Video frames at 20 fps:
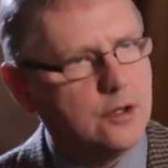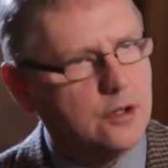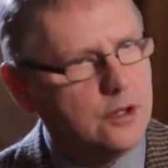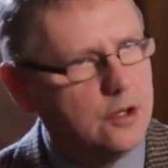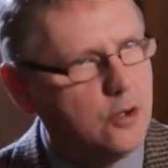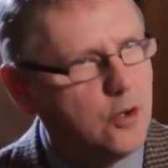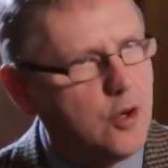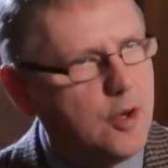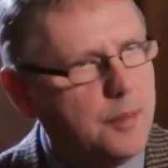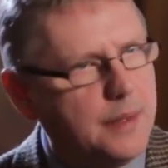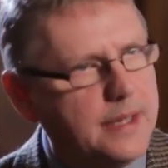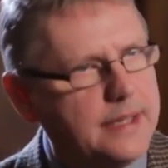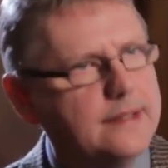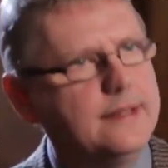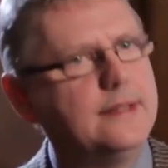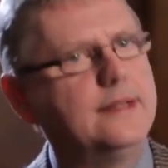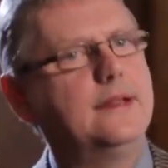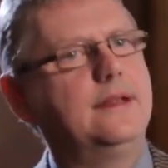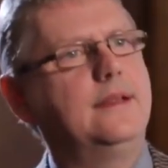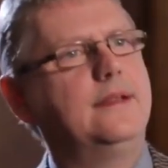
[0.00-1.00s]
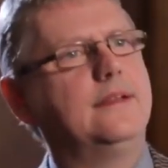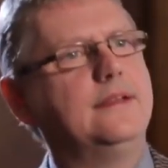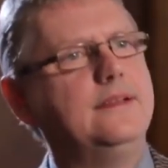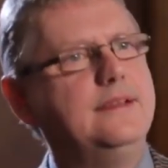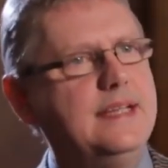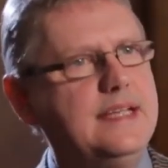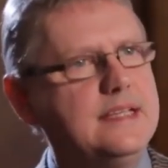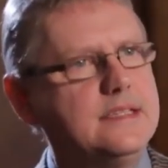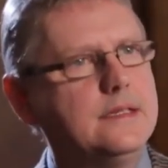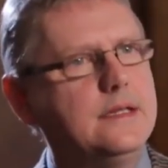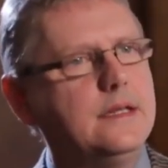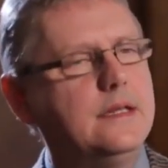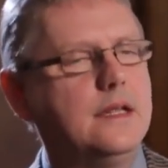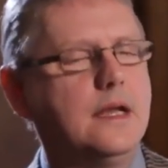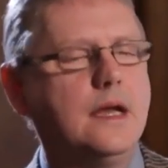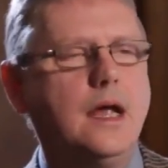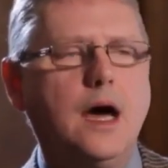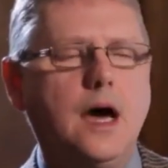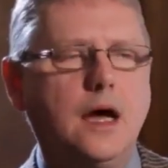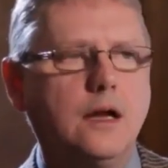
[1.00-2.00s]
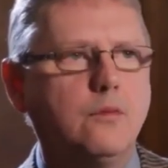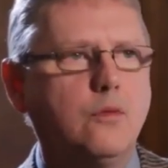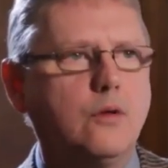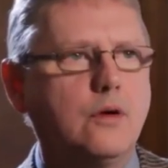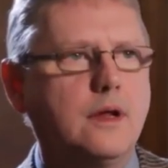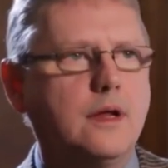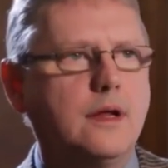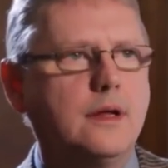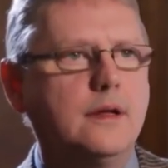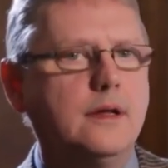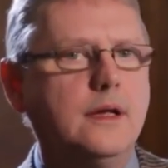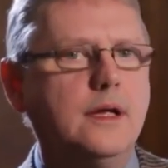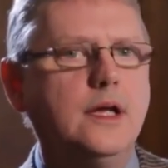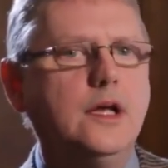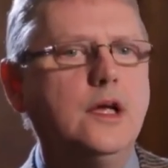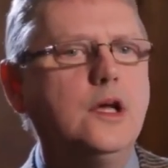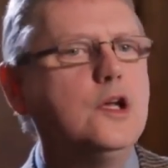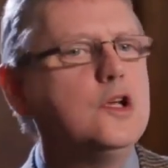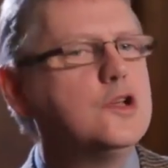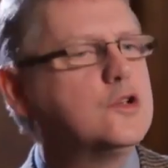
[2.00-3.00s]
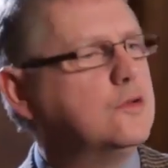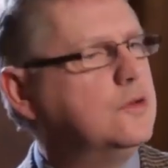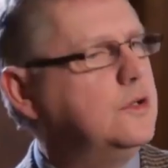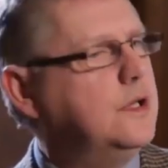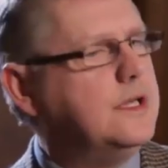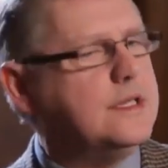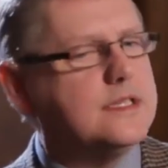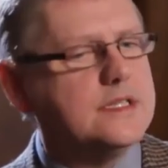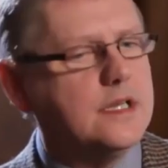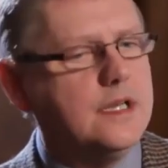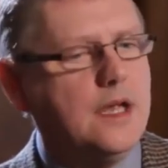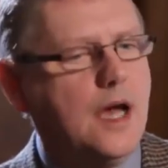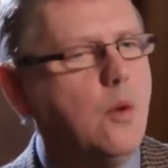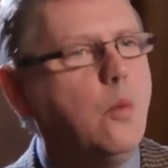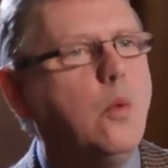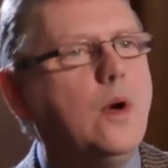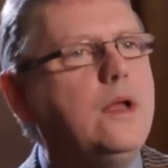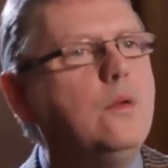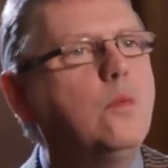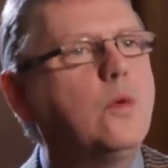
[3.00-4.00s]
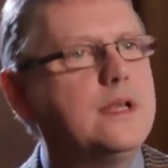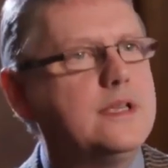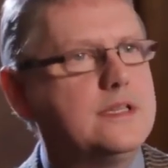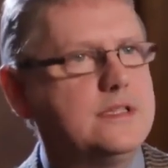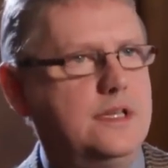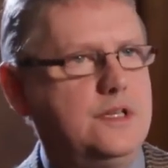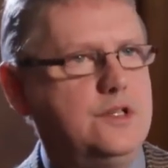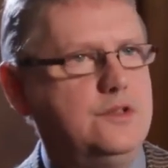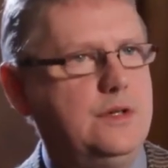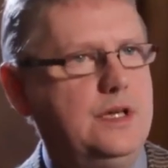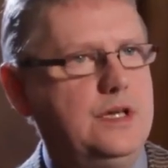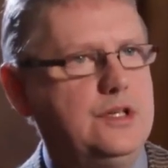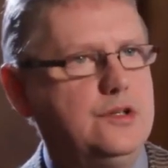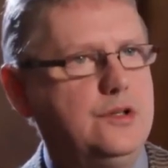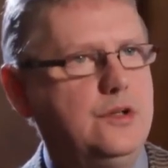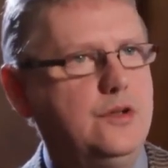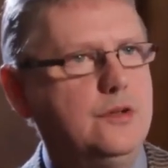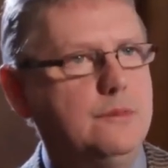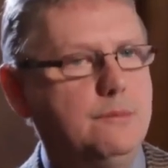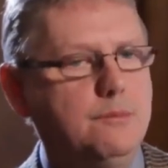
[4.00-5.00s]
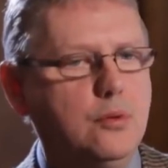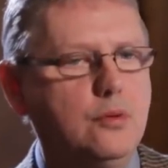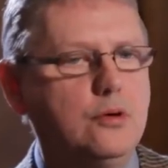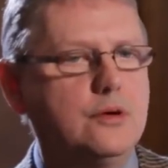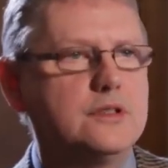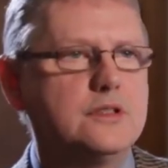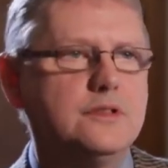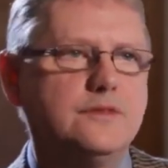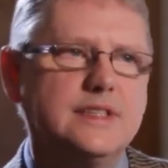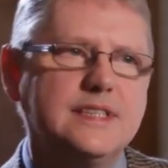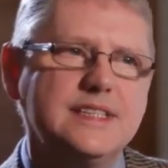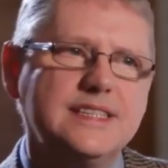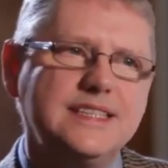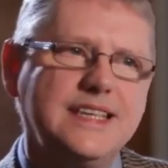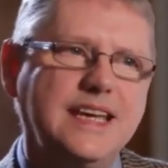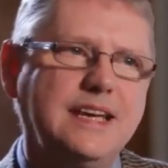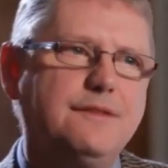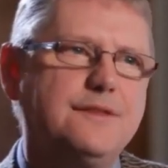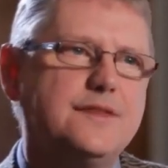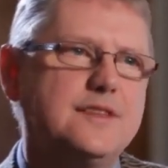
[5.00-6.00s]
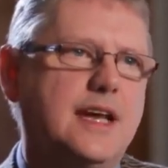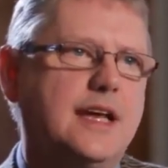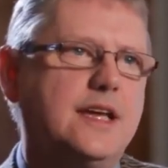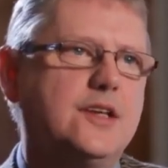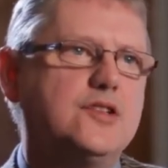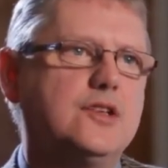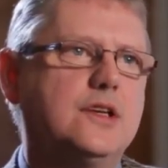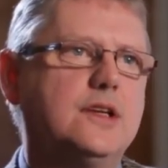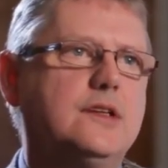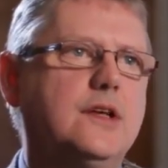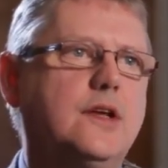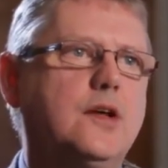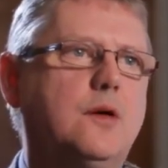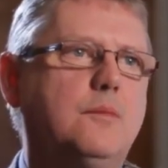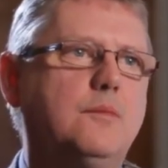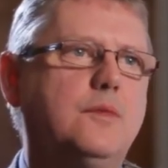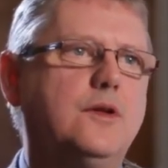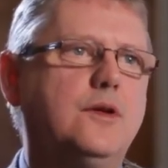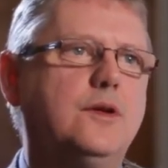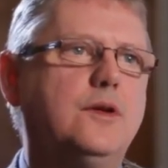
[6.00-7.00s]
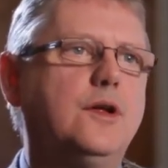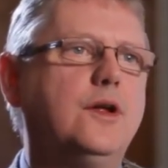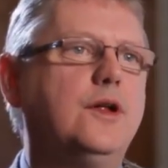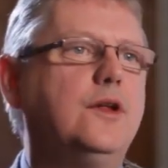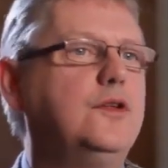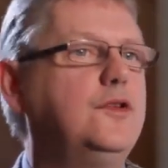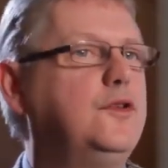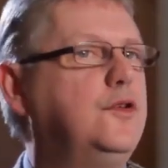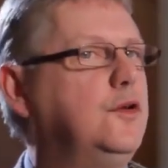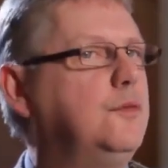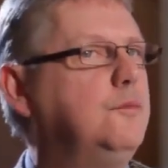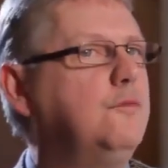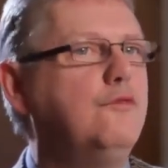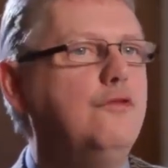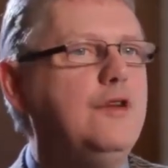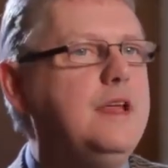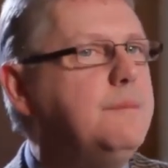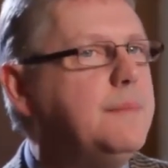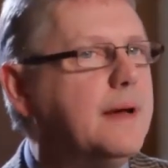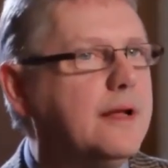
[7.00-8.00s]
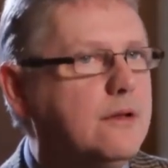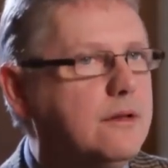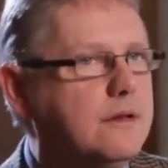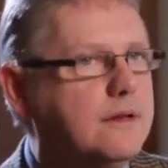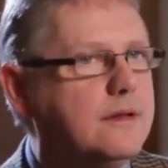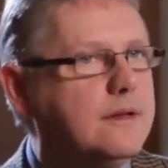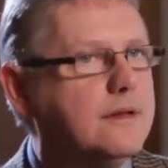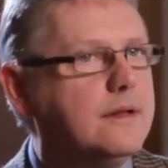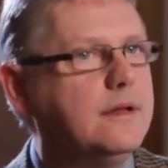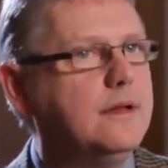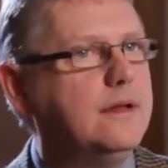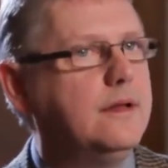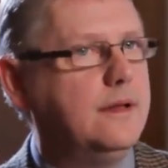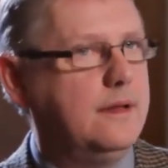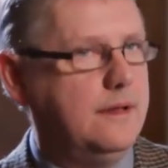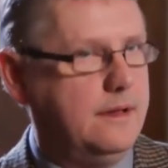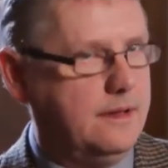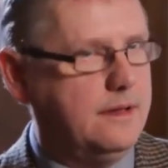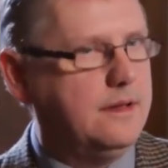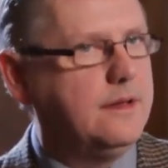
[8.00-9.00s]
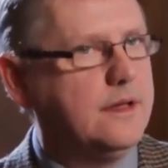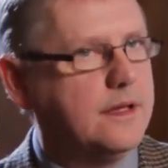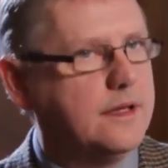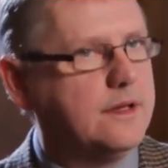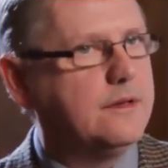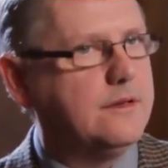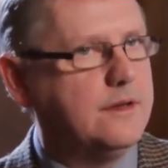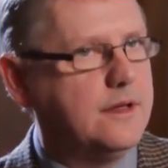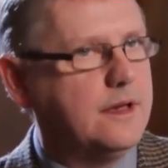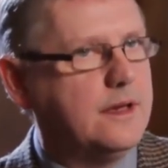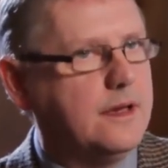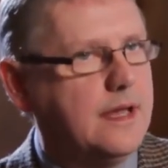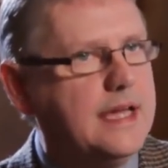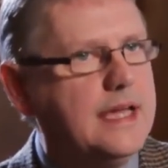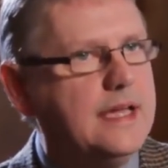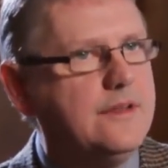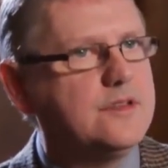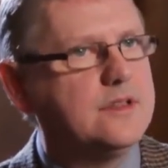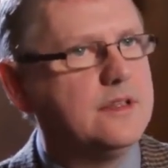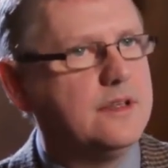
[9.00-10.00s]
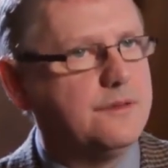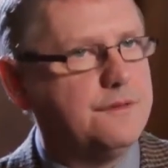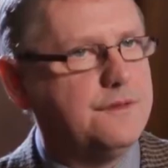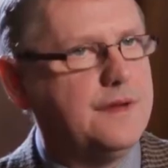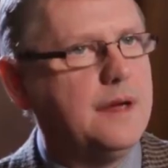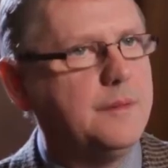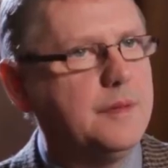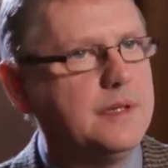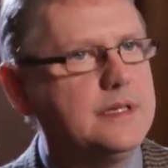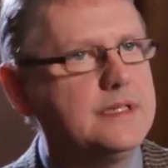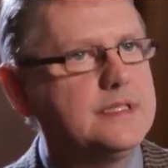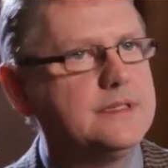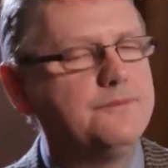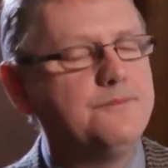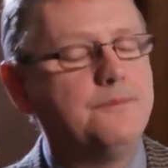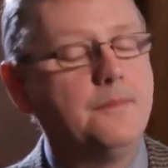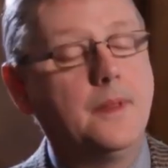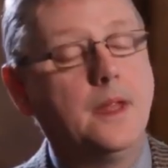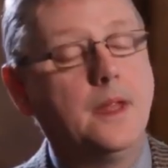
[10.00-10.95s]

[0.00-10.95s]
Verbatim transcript: law abiding, they're decent, they're hard working. So it's a win win situation. The Boers have a safe sanctuary to come to to rebuild their, their lives and their families.